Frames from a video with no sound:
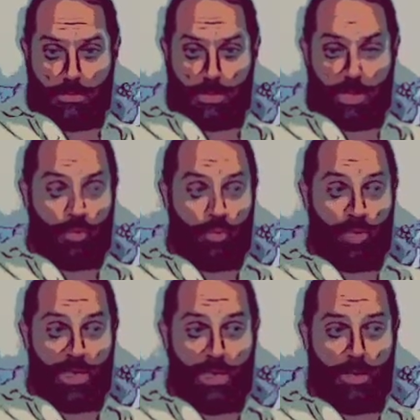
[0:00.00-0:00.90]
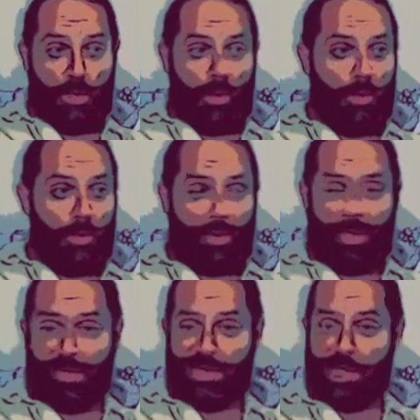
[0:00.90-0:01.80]
that we are
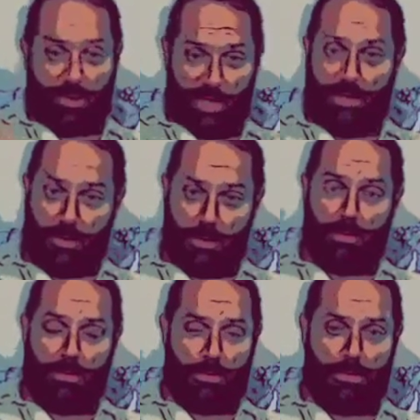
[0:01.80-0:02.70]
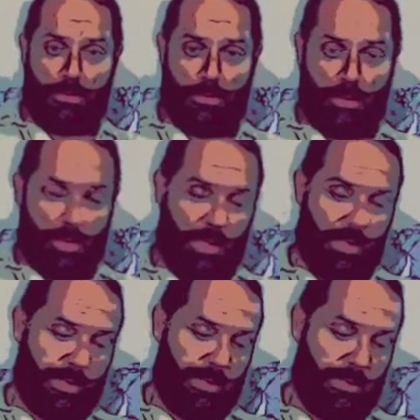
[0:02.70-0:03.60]
things that think,
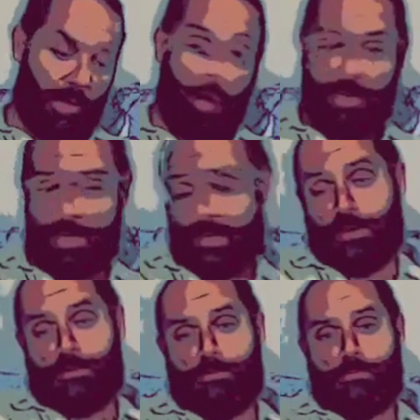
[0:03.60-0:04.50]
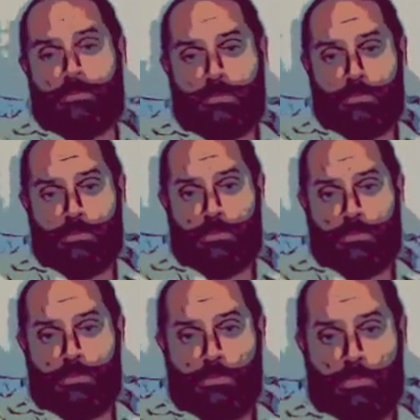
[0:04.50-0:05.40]
is Cartesian.
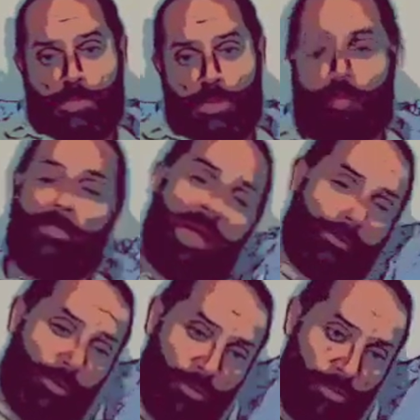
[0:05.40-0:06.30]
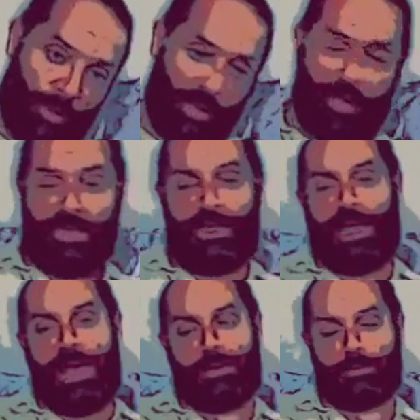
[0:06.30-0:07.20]
It goes back to René
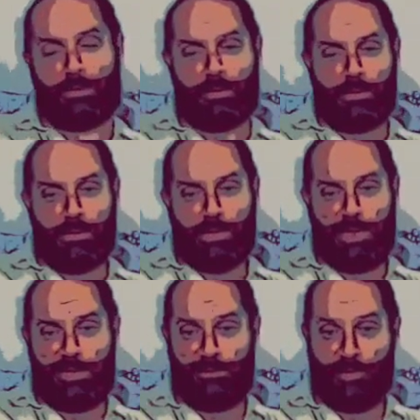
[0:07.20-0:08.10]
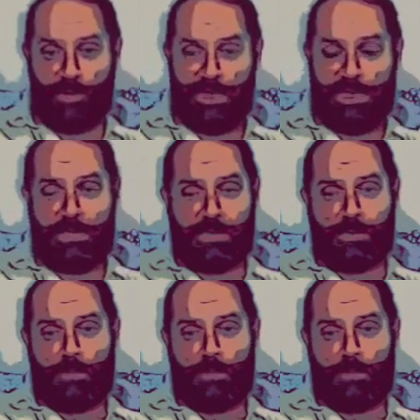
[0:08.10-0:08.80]
Descartes, at the very least.